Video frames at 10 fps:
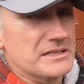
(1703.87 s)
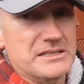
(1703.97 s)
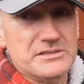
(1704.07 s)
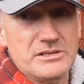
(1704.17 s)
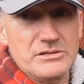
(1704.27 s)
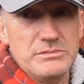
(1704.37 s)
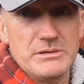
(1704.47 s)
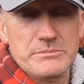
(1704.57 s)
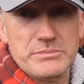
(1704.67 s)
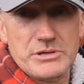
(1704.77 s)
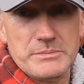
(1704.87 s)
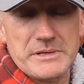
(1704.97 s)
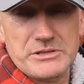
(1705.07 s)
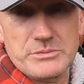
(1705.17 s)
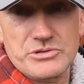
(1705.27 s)
these home. I'm going to
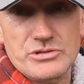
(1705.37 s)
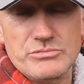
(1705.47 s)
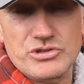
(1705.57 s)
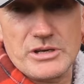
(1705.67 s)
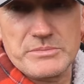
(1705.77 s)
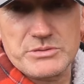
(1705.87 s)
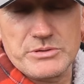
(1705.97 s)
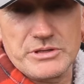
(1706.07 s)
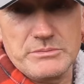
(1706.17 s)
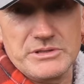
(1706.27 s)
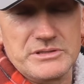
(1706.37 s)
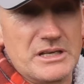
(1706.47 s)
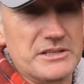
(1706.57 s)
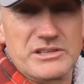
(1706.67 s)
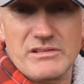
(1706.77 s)
be doing some chips with them, and
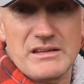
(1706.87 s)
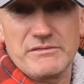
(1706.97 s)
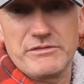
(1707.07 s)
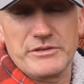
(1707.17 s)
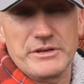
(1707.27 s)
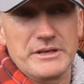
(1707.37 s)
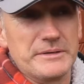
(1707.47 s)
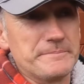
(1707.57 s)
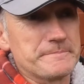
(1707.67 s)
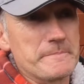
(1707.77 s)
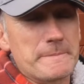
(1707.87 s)
uh, they're great for um,